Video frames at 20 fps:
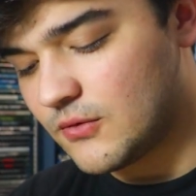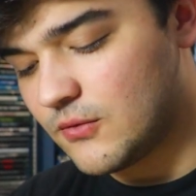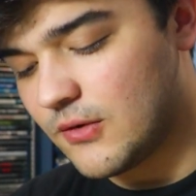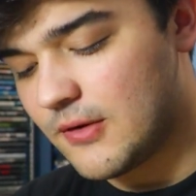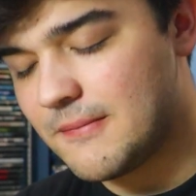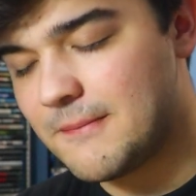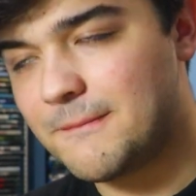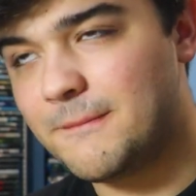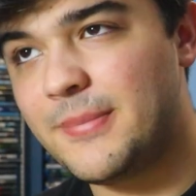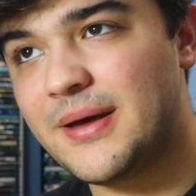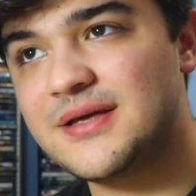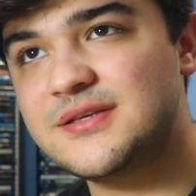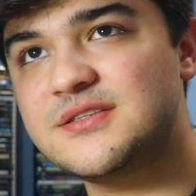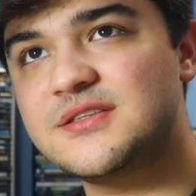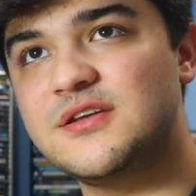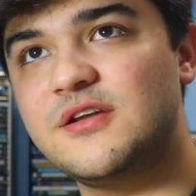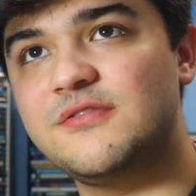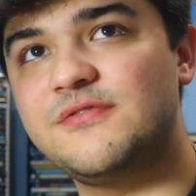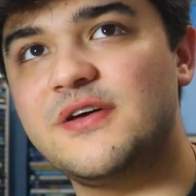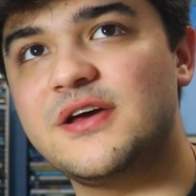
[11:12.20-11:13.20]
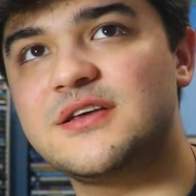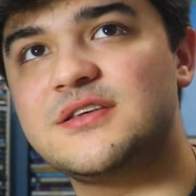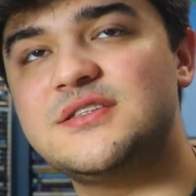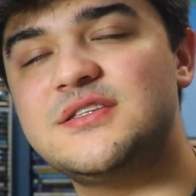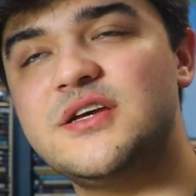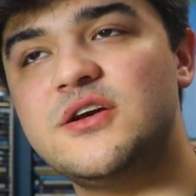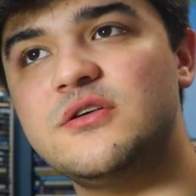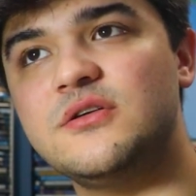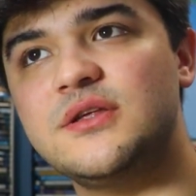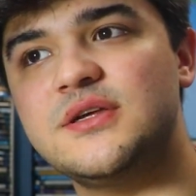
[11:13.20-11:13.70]
or best and effects
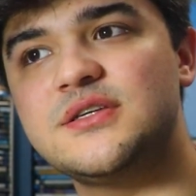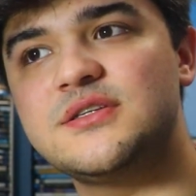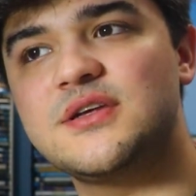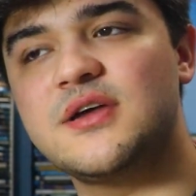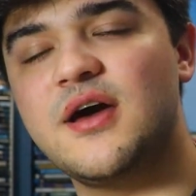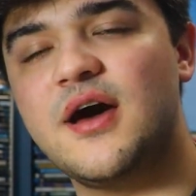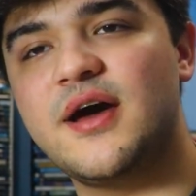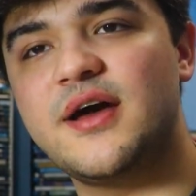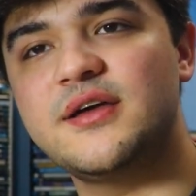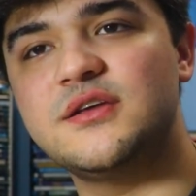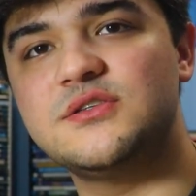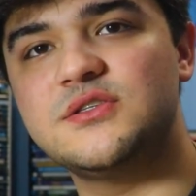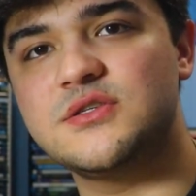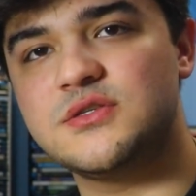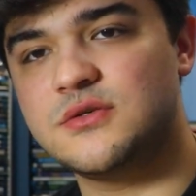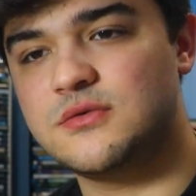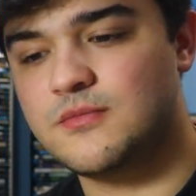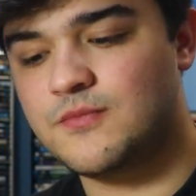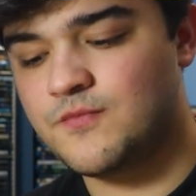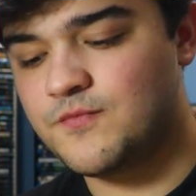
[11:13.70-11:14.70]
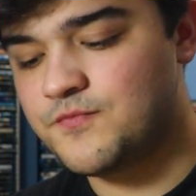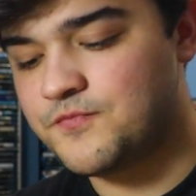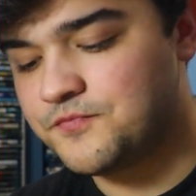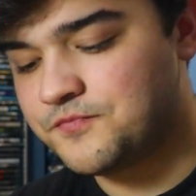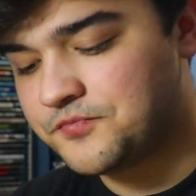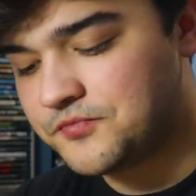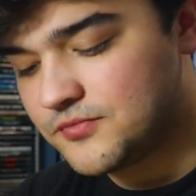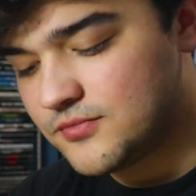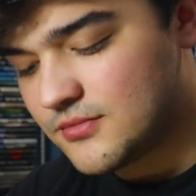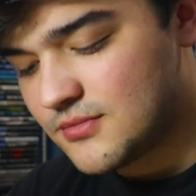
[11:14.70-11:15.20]
tier list guys,
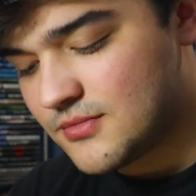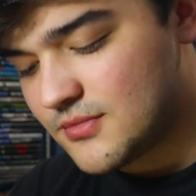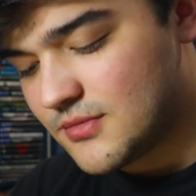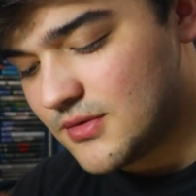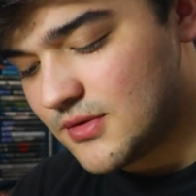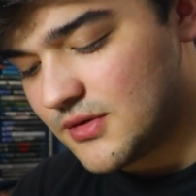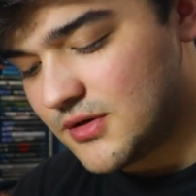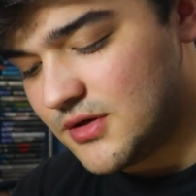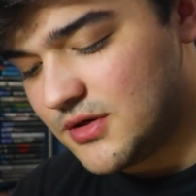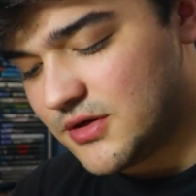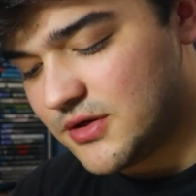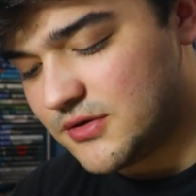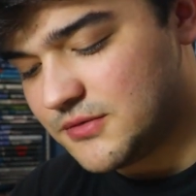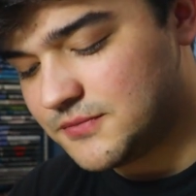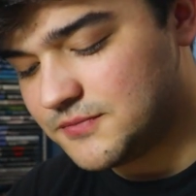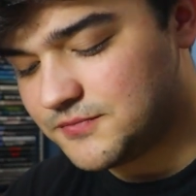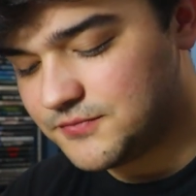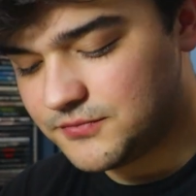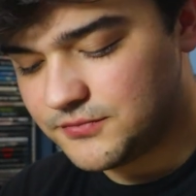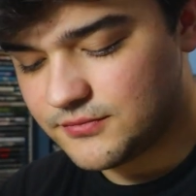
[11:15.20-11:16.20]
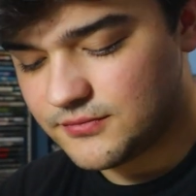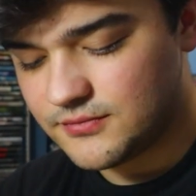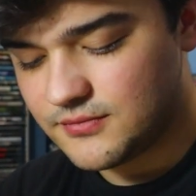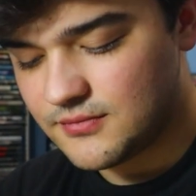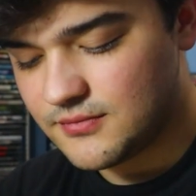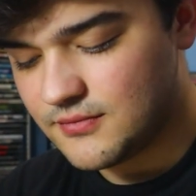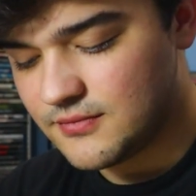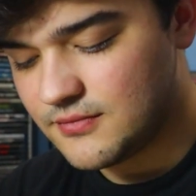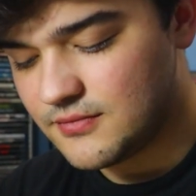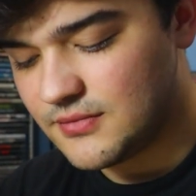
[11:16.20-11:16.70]
you know.
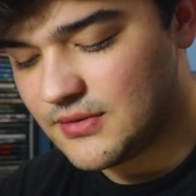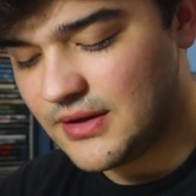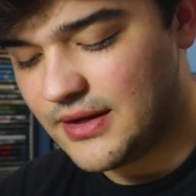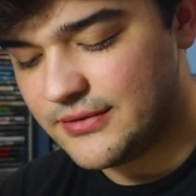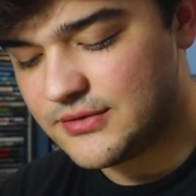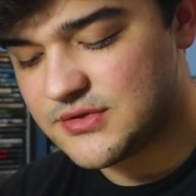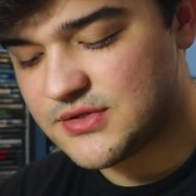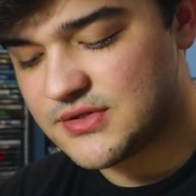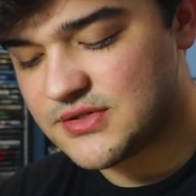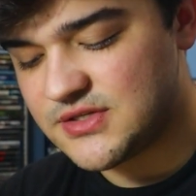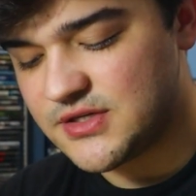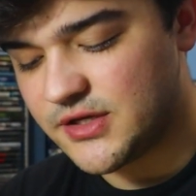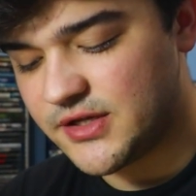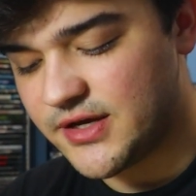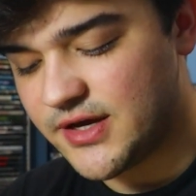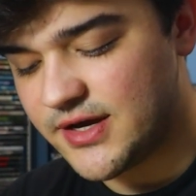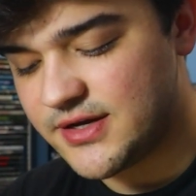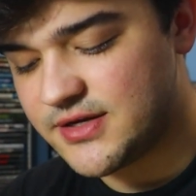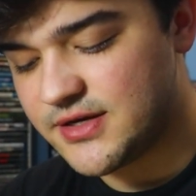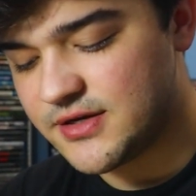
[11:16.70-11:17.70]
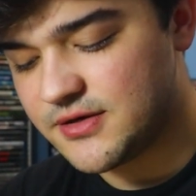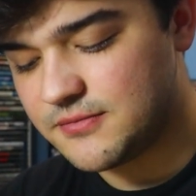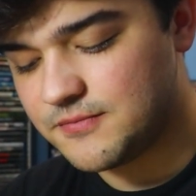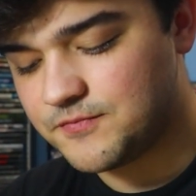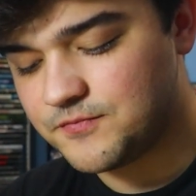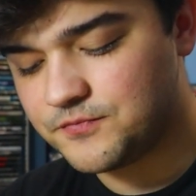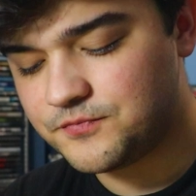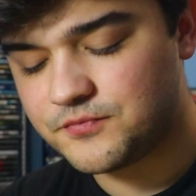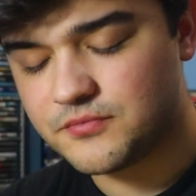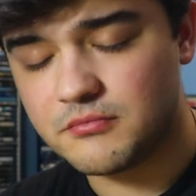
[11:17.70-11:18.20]
That was a silly idea,
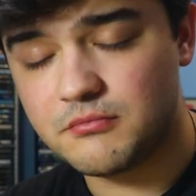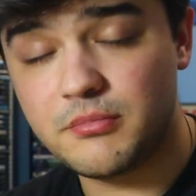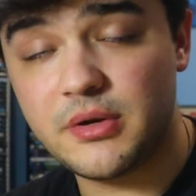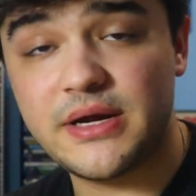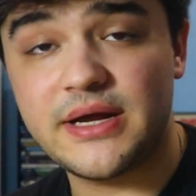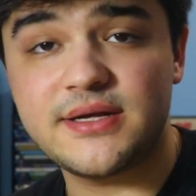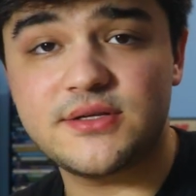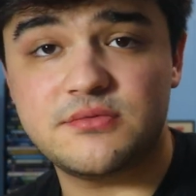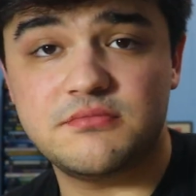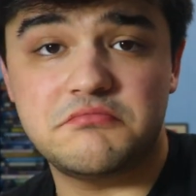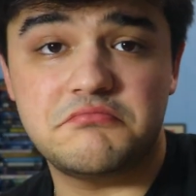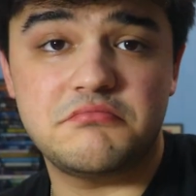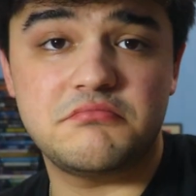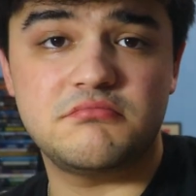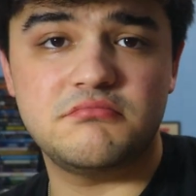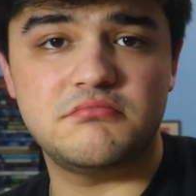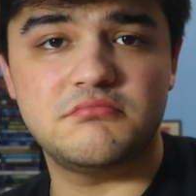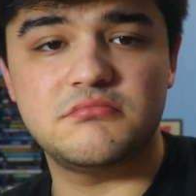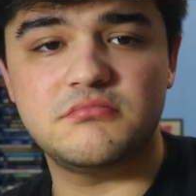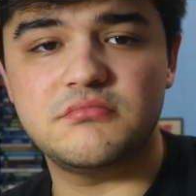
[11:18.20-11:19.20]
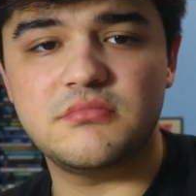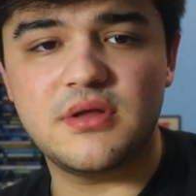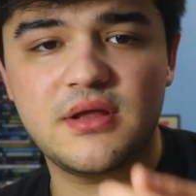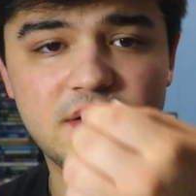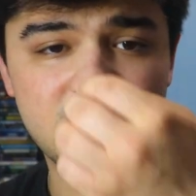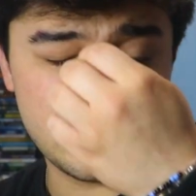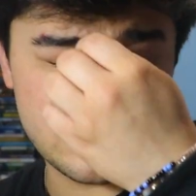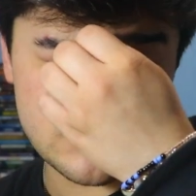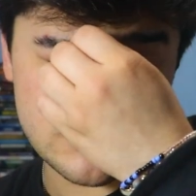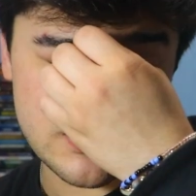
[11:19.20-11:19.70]
but I
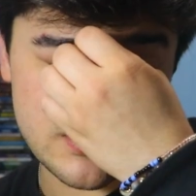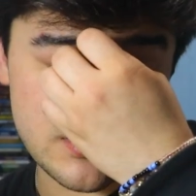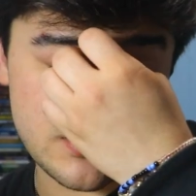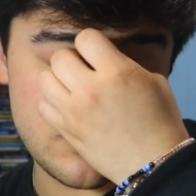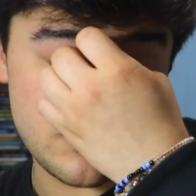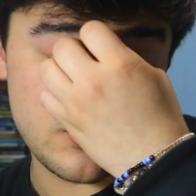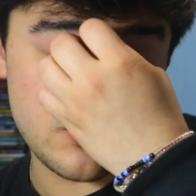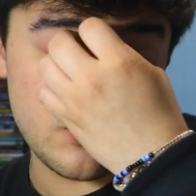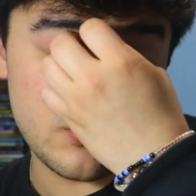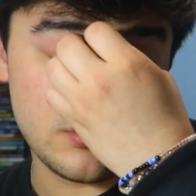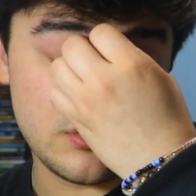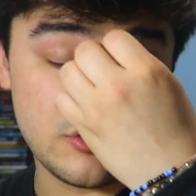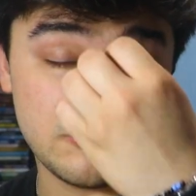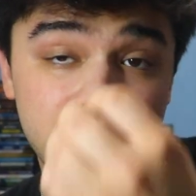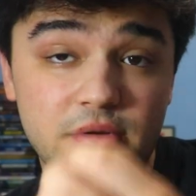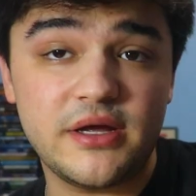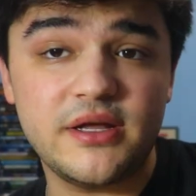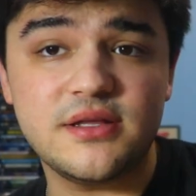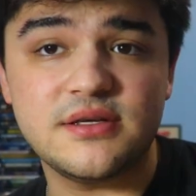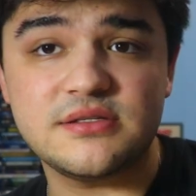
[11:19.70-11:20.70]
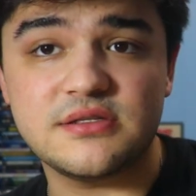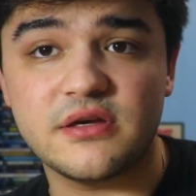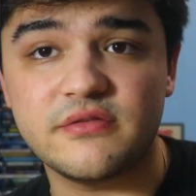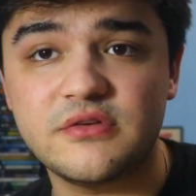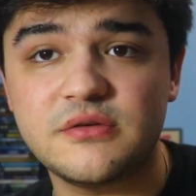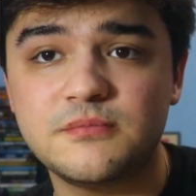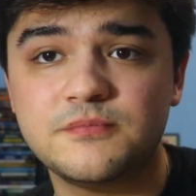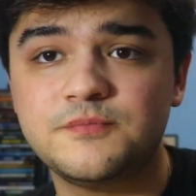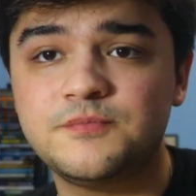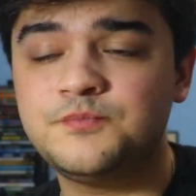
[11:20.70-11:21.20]
there's a cool little playlist of
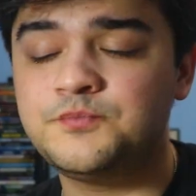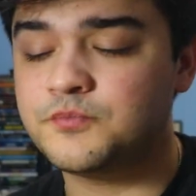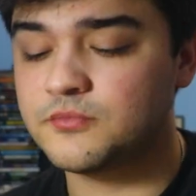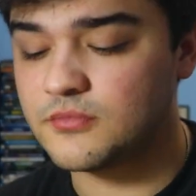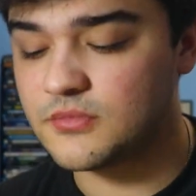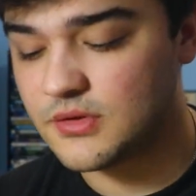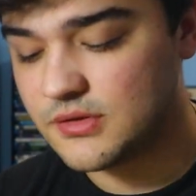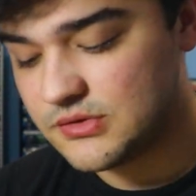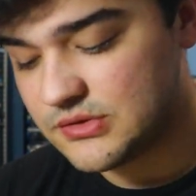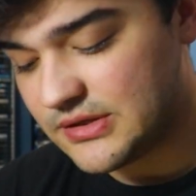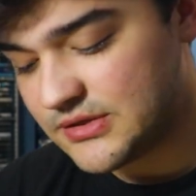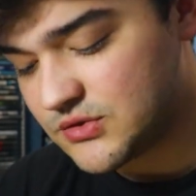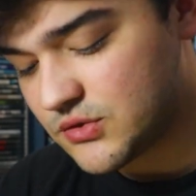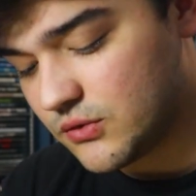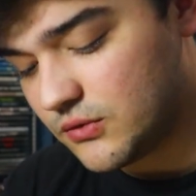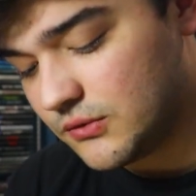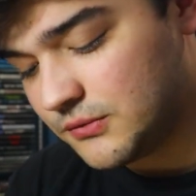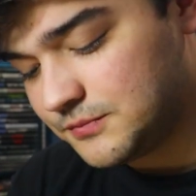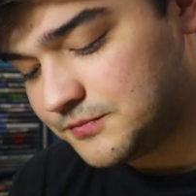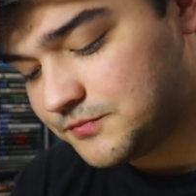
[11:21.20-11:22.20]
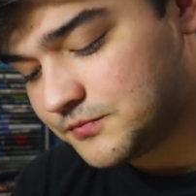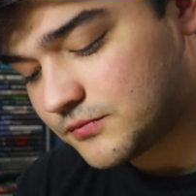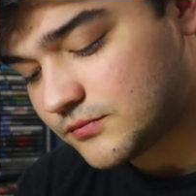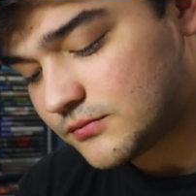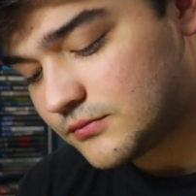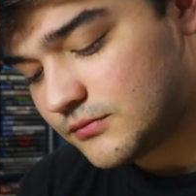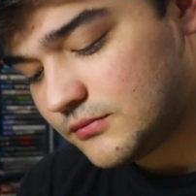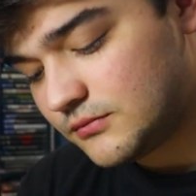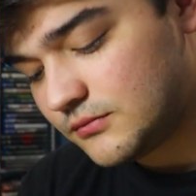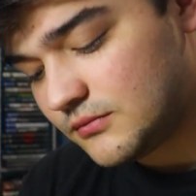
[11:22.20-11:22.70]
them, so that's cool.
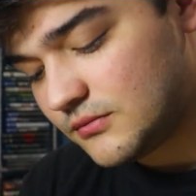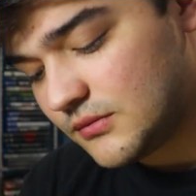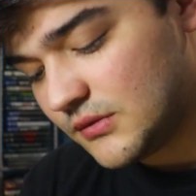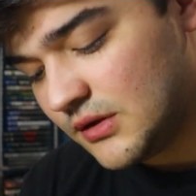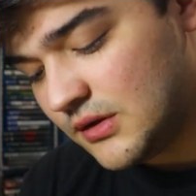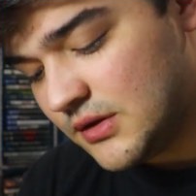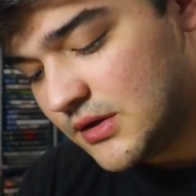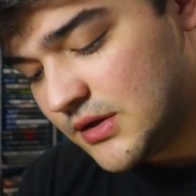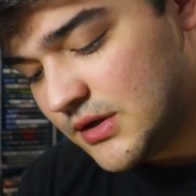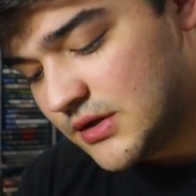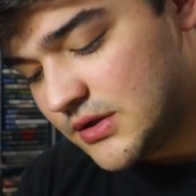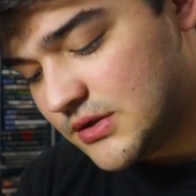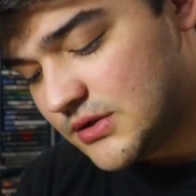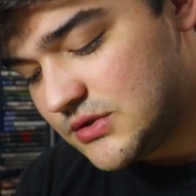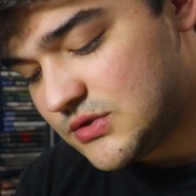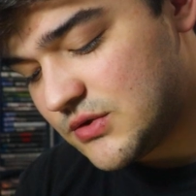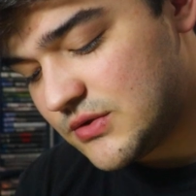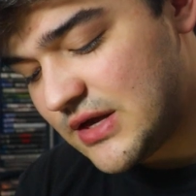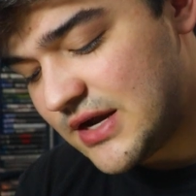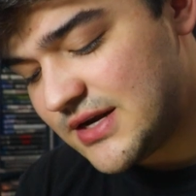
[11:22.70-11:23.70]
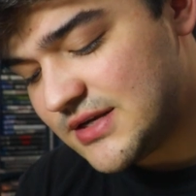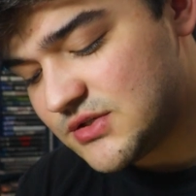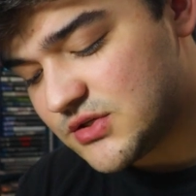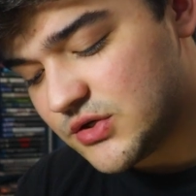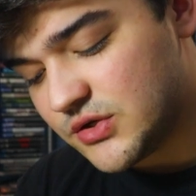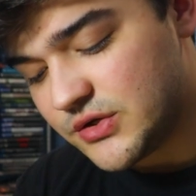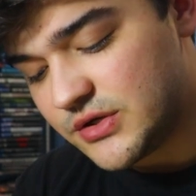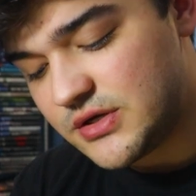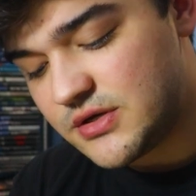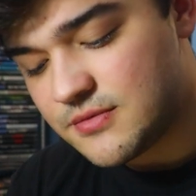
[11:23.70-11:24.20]
So that is
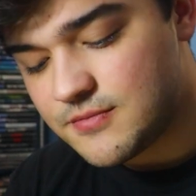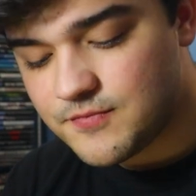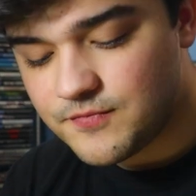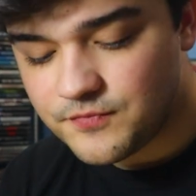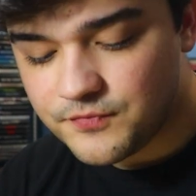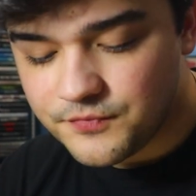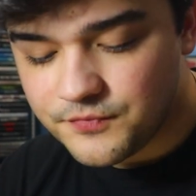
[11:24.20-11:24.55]
good.